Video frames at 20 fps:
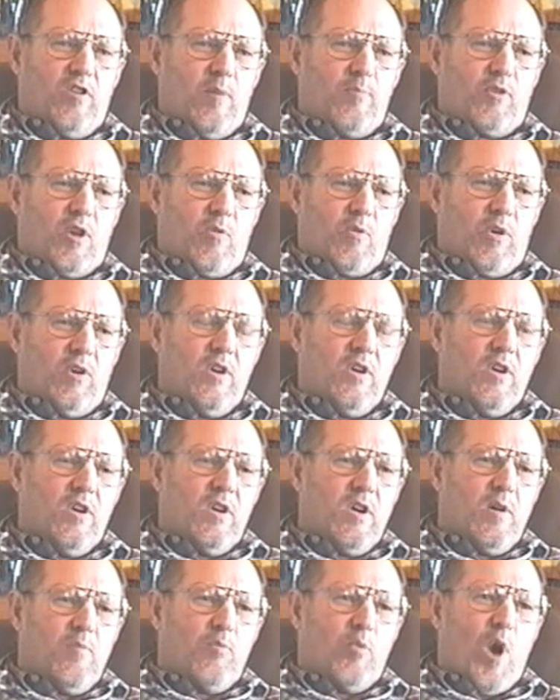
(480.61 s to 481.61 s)
these ships that were
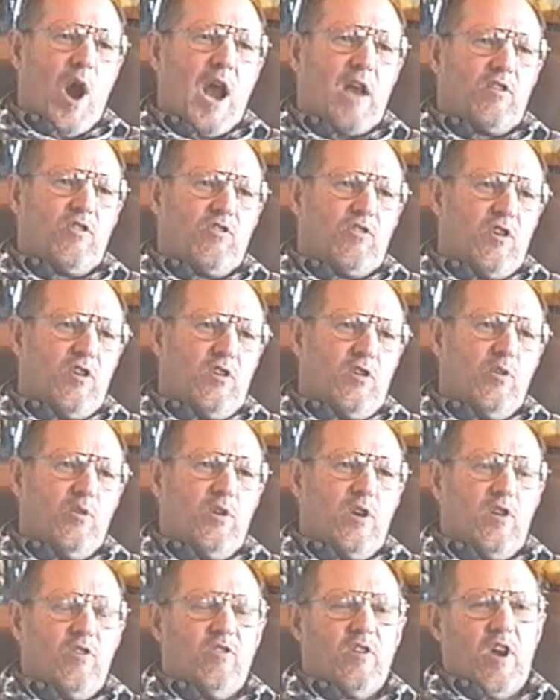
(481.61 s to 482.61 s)
practicing
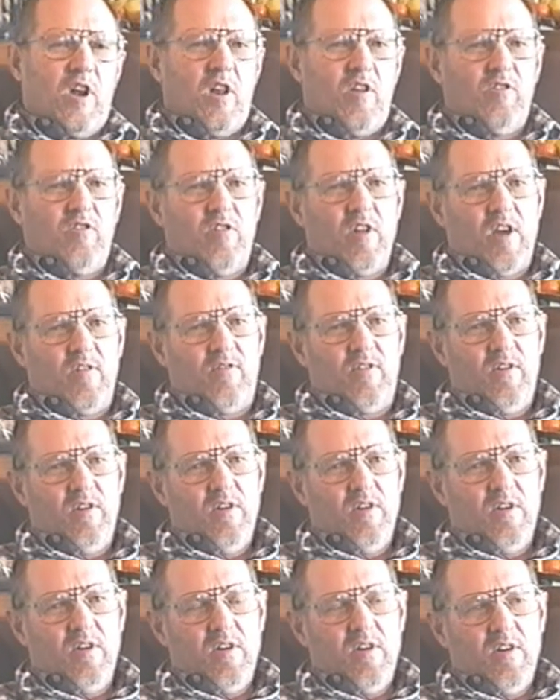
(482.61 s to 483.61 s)
doing this kind of stuff.
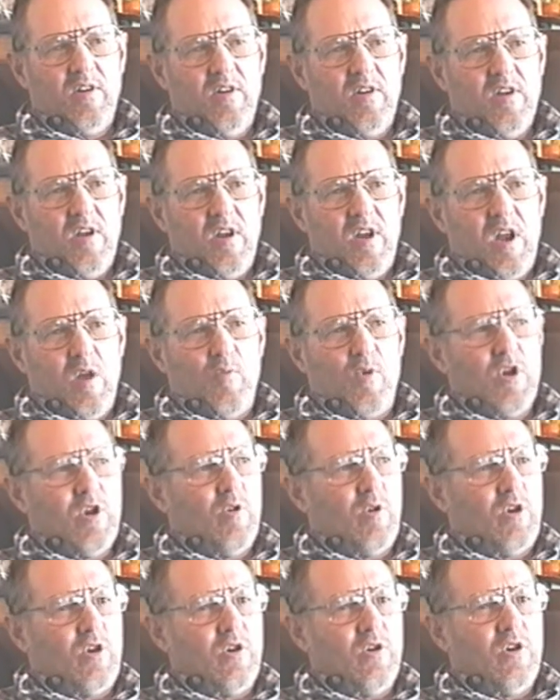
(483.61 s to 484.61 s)
And when
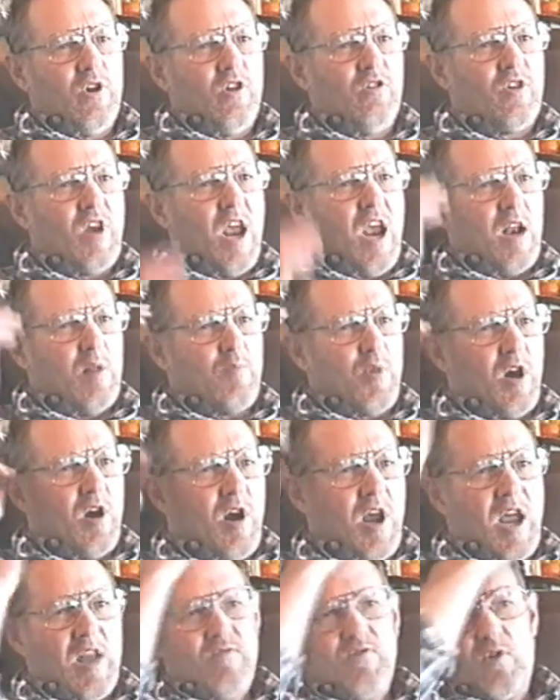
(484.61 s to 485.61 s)
you were doing this, you had a
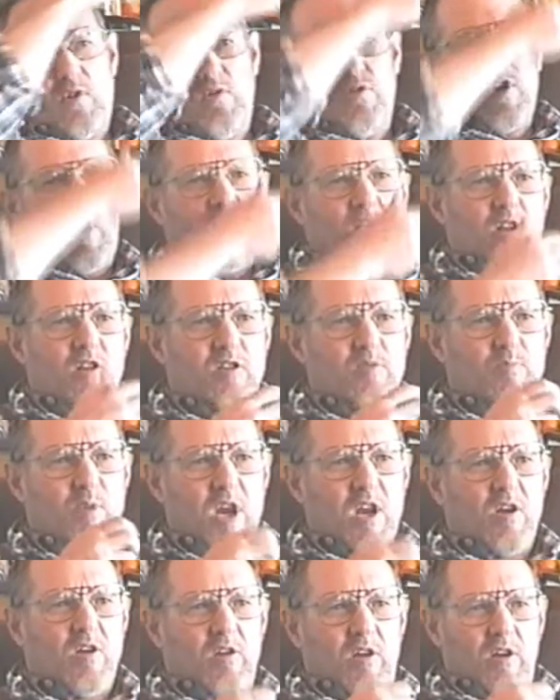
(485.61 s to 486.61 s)
pair of headphones on and a
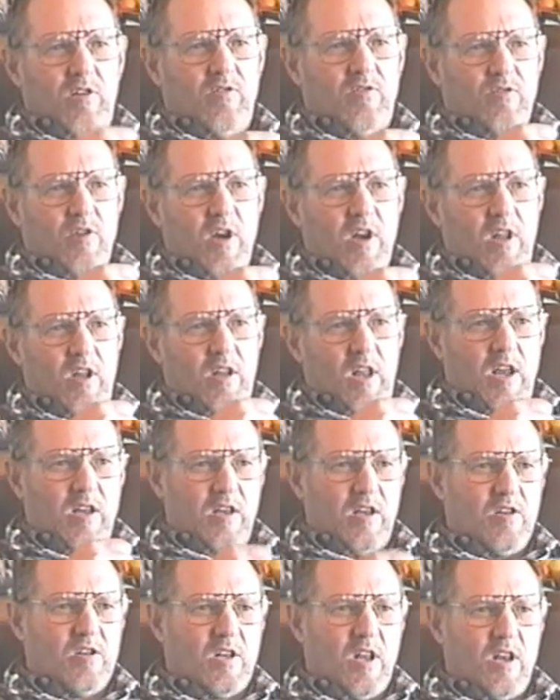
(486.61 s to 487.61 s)
speaker in front of you
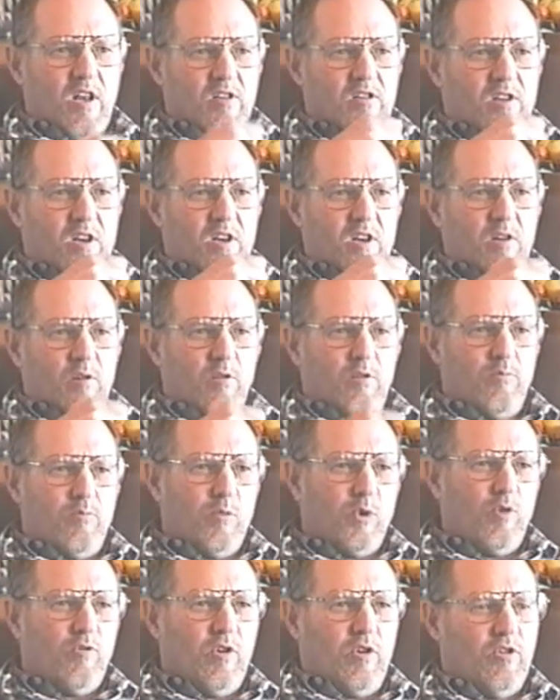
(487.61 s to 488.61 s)
like this, like you see in the
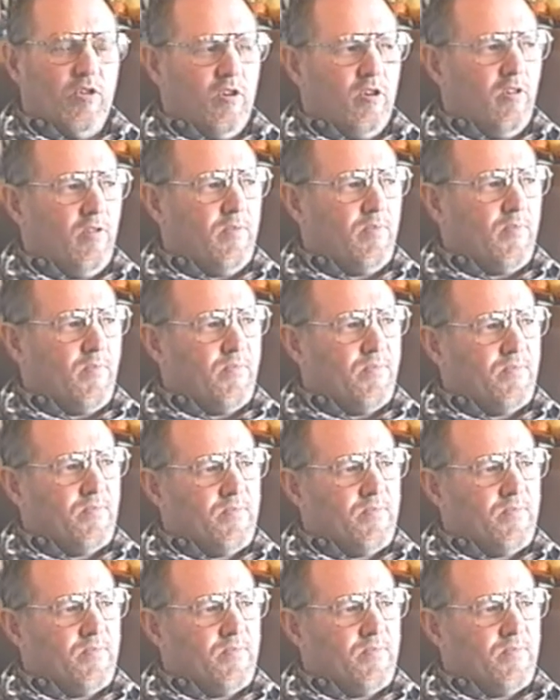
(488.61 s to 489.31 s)
movies, you know.